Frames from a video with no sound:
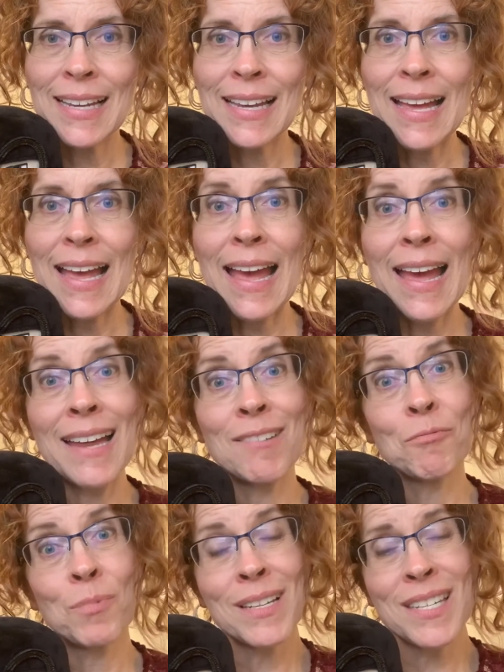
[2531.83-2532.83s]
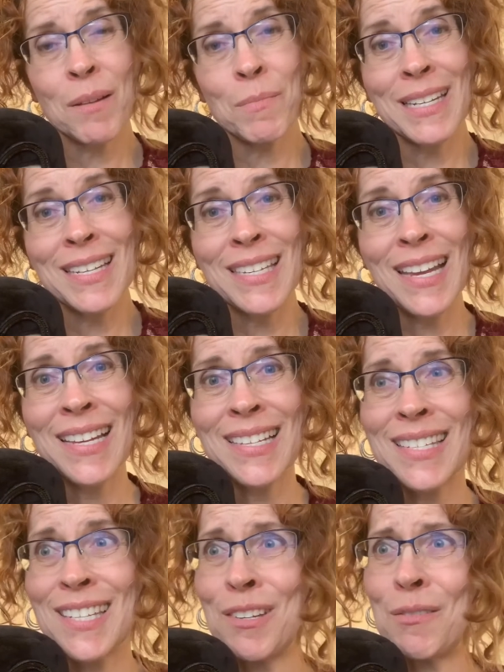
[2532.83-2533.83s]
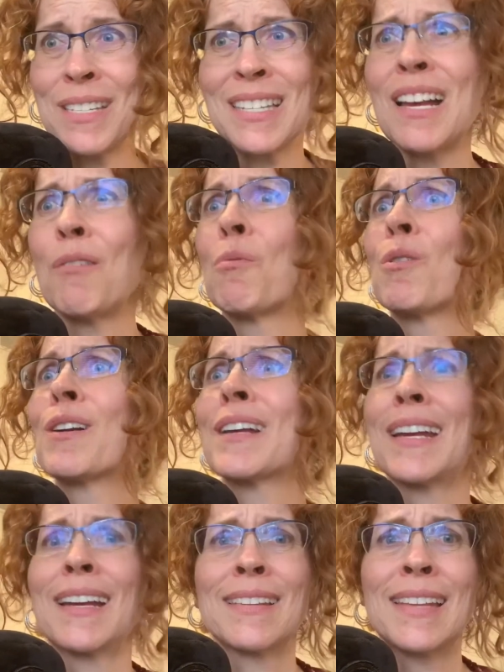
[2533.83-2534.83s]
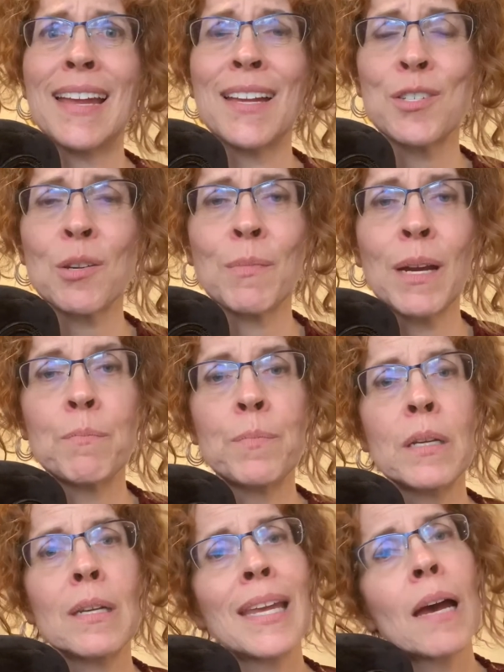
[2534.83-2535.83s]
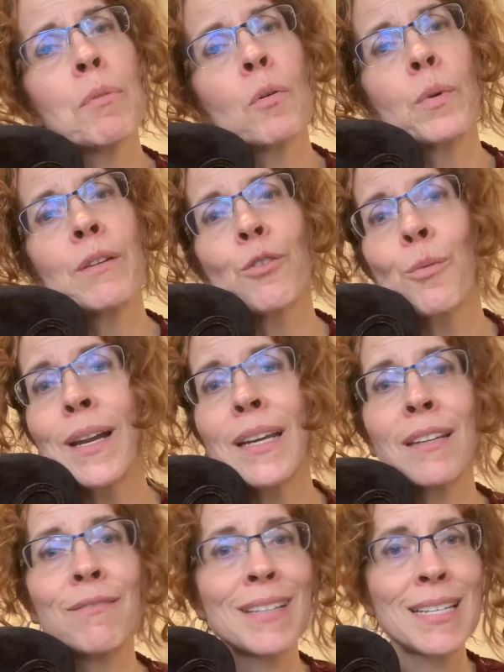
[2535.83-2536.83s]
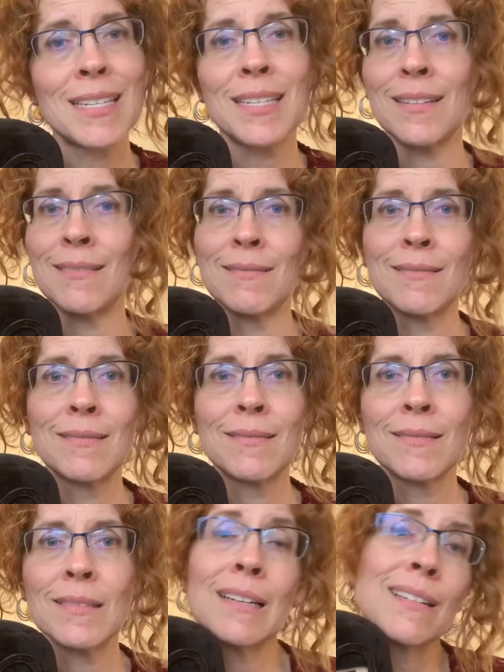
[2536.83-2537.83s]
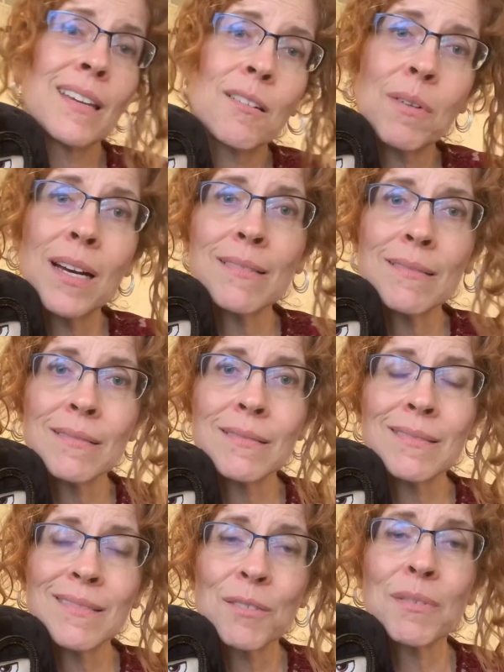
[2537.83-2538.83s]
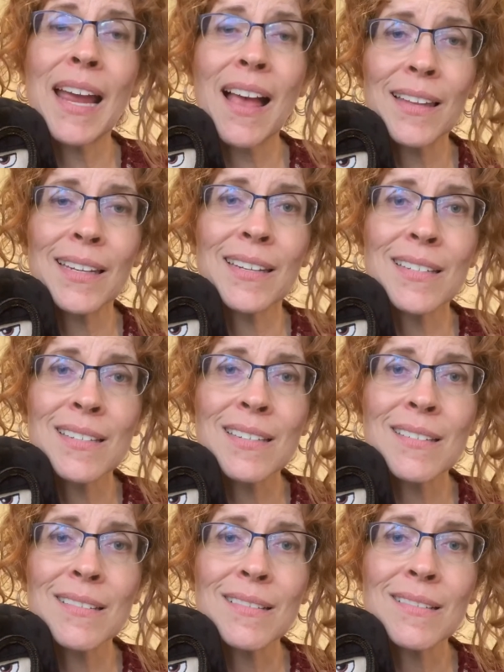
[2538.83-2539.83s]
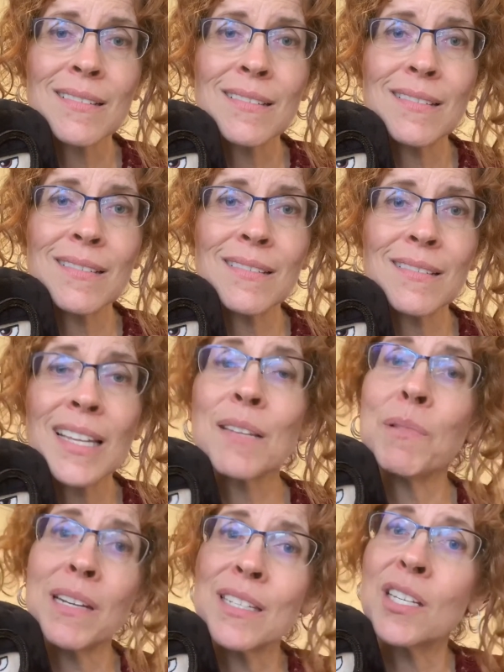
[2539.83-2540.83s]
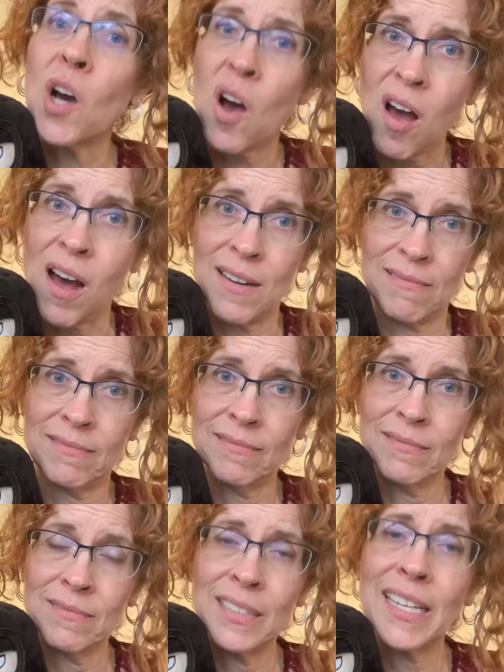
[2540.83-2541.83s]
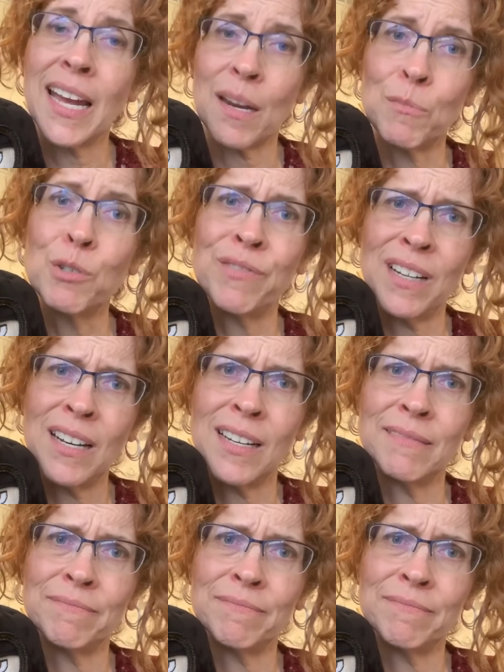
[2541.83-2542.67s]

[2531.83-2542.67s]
And when somebody says, it's not working, the answer might be, yeah, but we've already invested. Well, you know what? The reality is that money's gone. You got to move on.